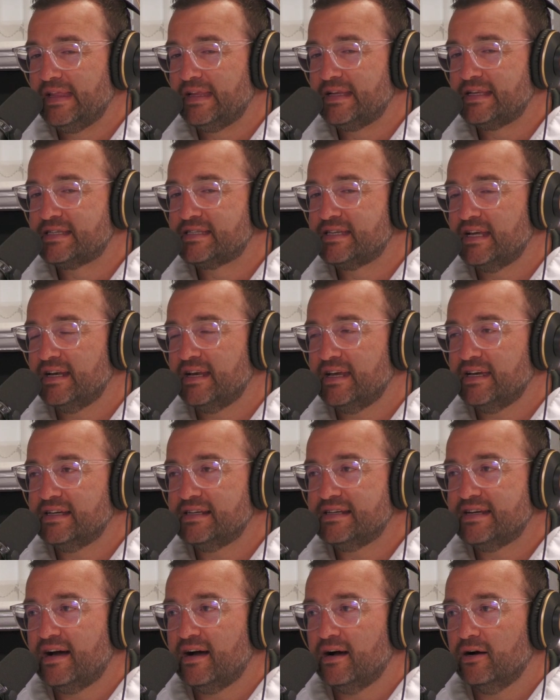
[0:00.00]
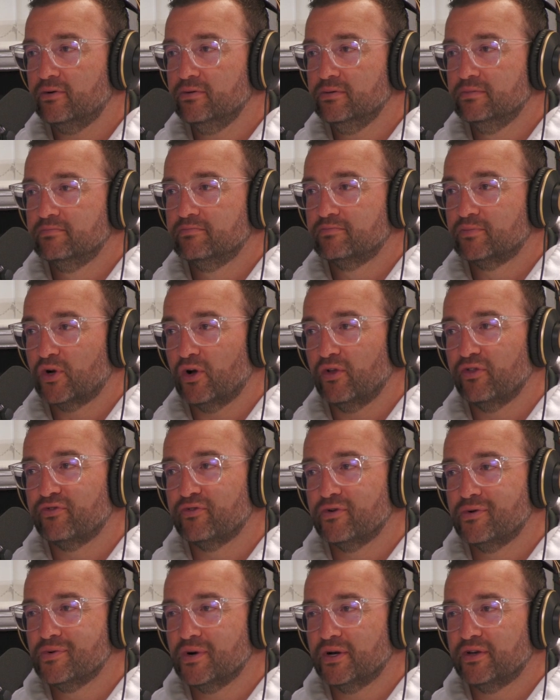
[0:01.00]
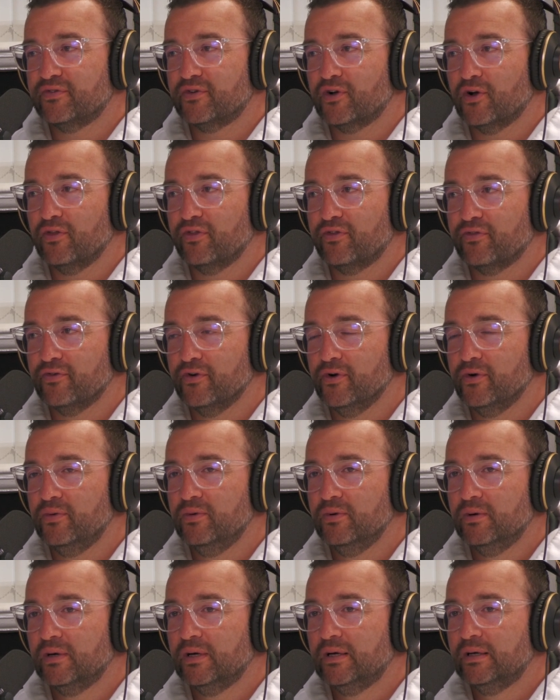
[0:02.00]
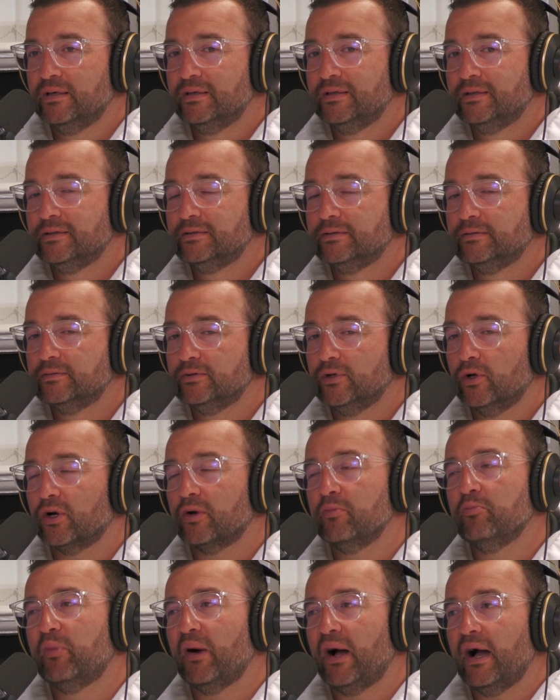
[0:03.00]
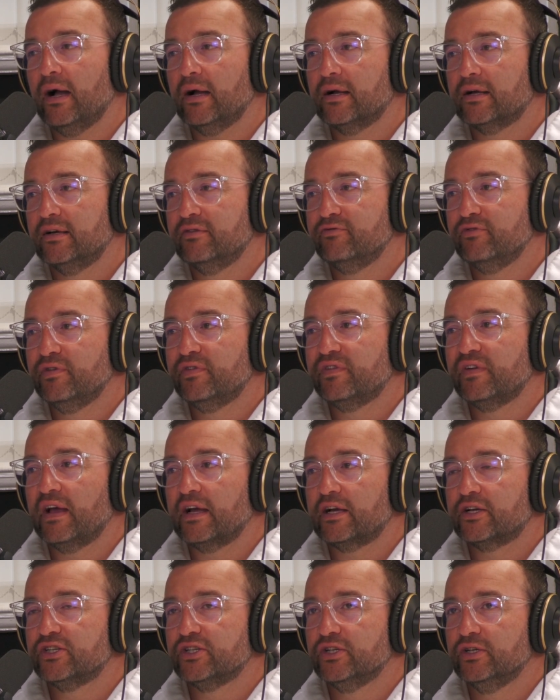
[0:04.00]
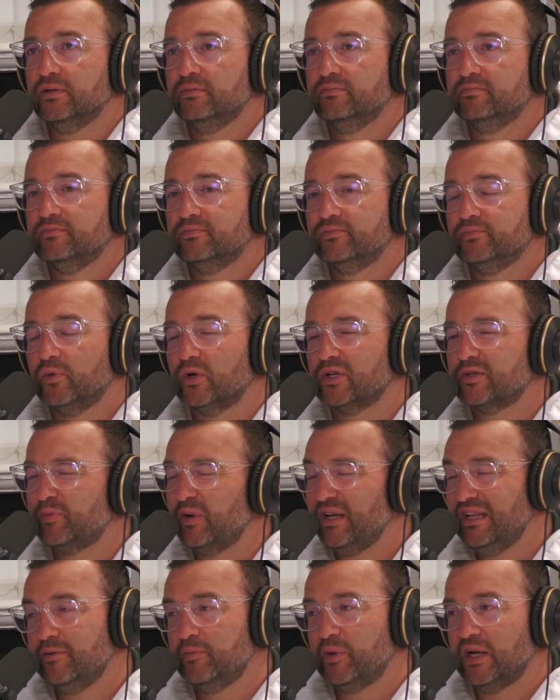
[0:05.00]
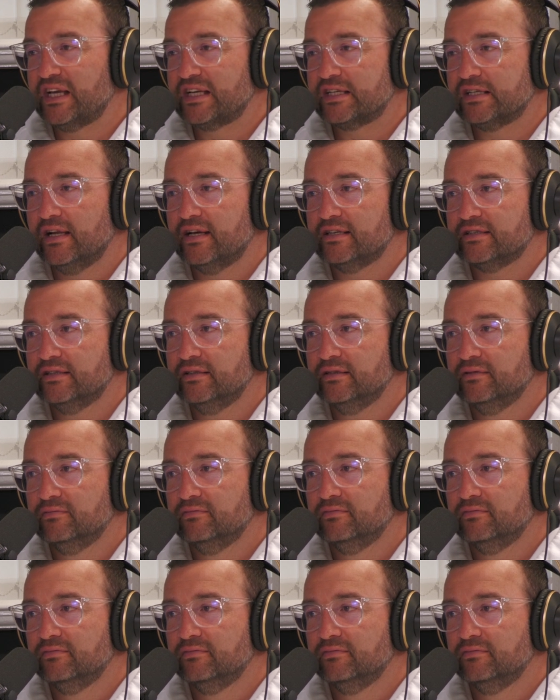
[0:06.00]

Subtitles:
Sitting here now, gone through what you've gone through, looking back in reflection, what's been the biggest lesson?